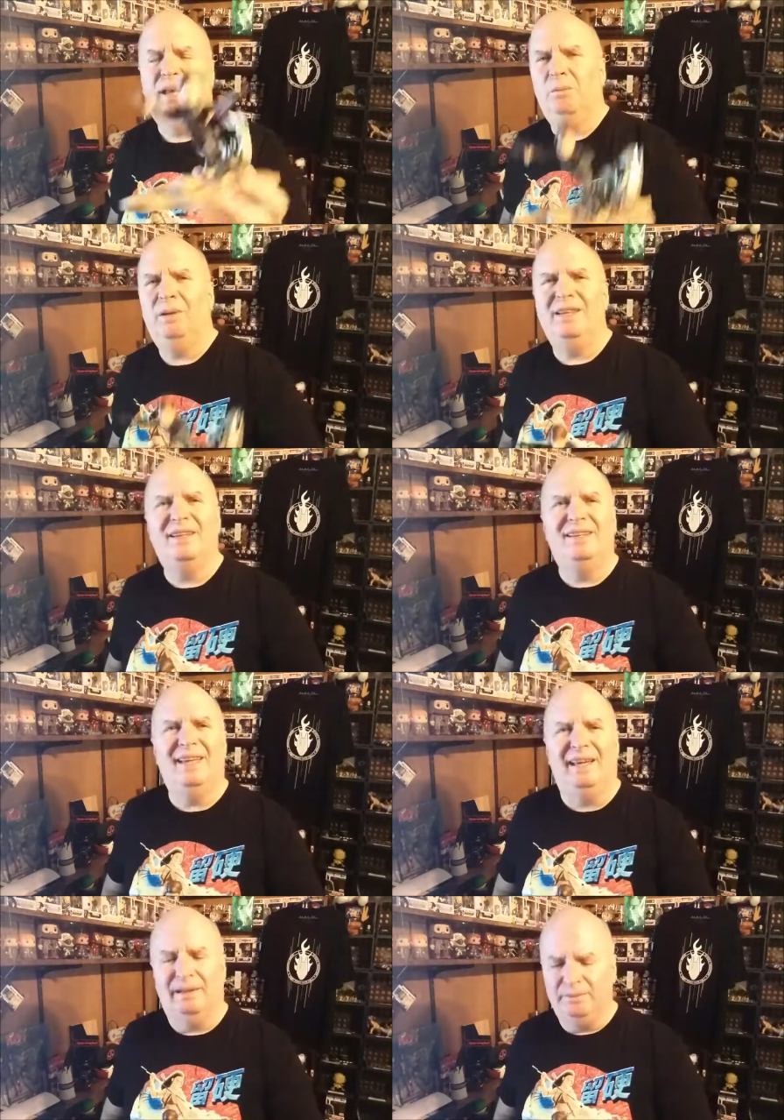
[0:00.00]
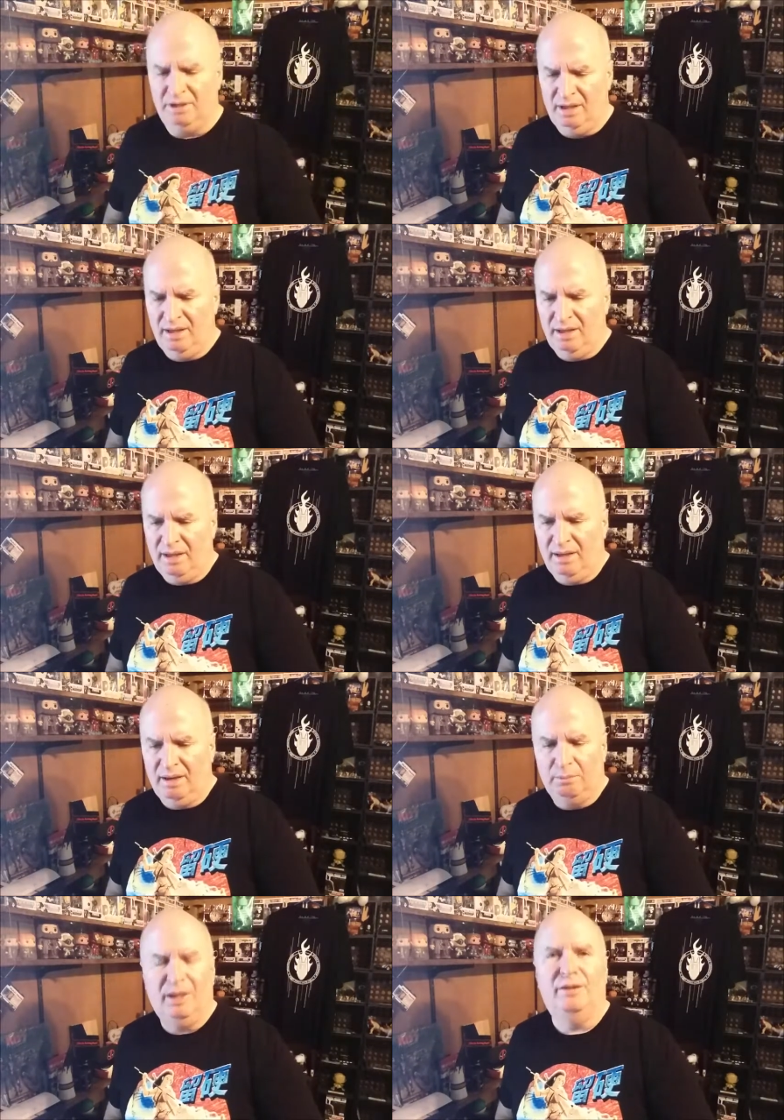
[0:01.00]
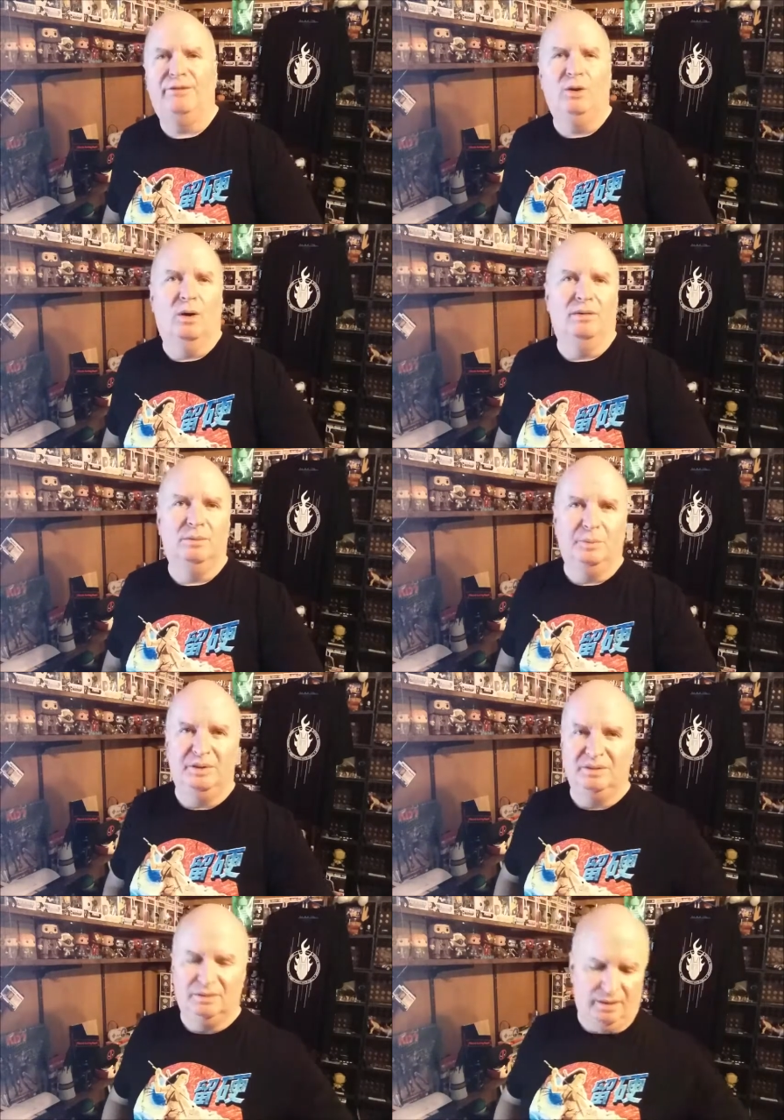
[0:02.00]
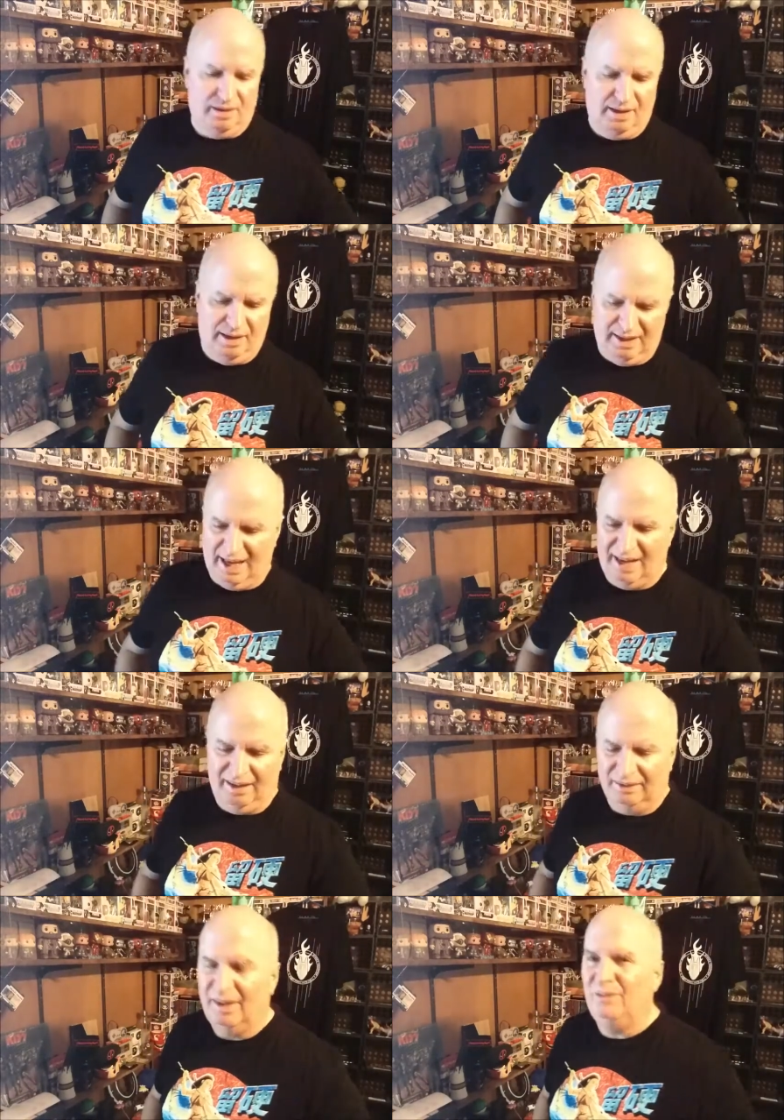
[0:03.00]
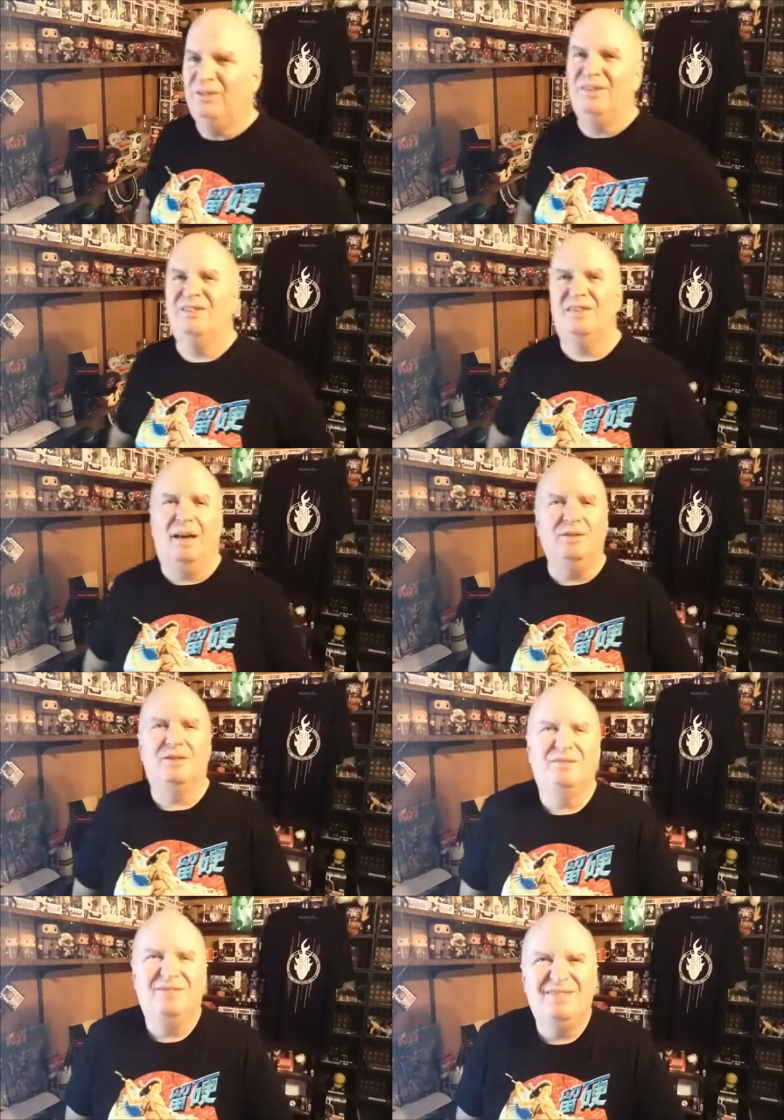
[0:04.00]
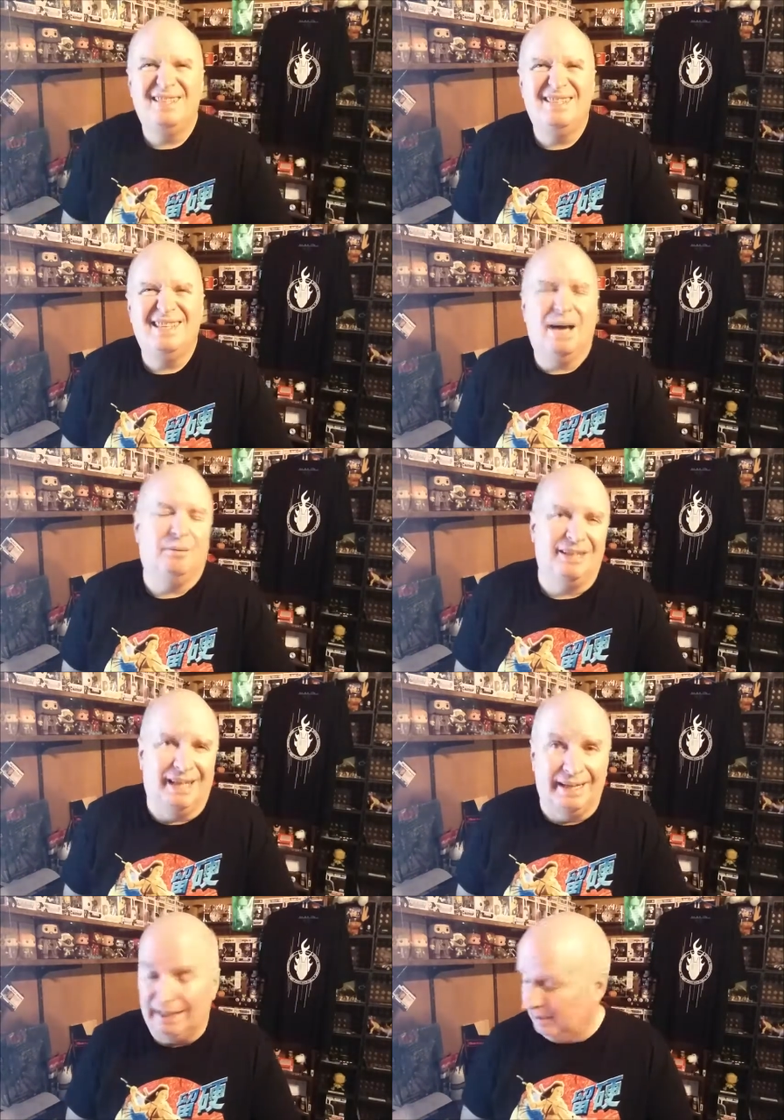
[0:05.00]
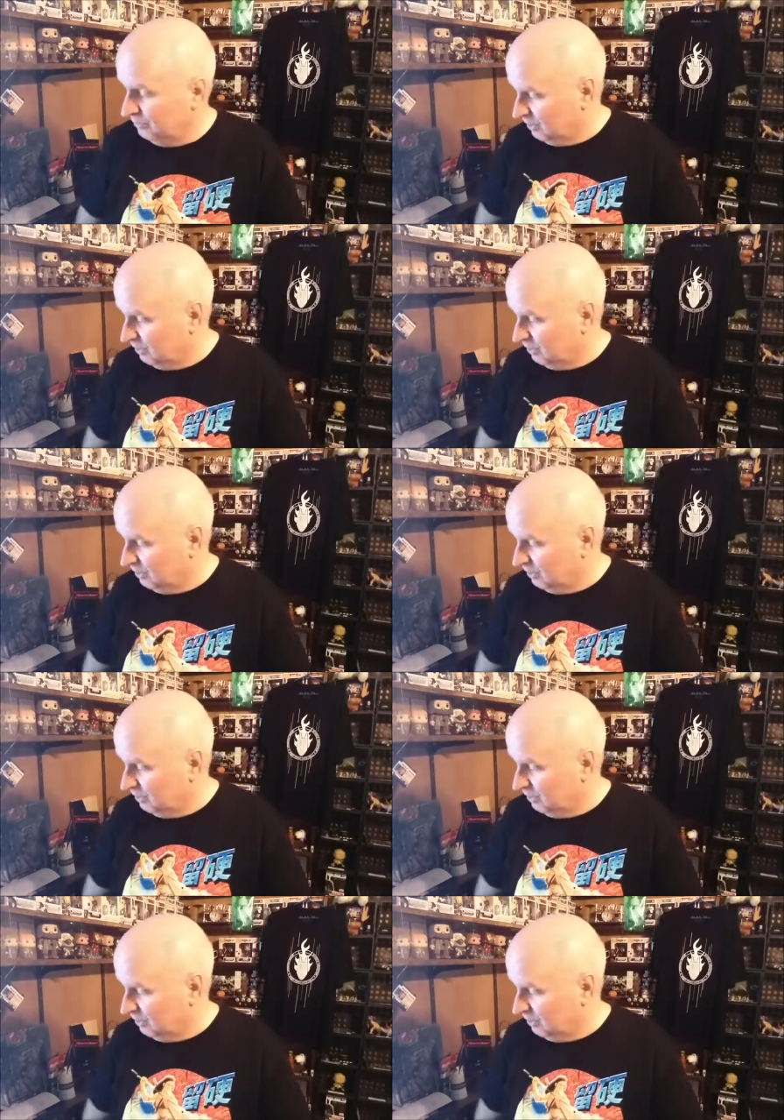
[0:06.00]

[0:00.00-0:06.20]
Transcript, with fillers: I don't play the games. I played a few of them, and I don't know. I'm just not my kind of game,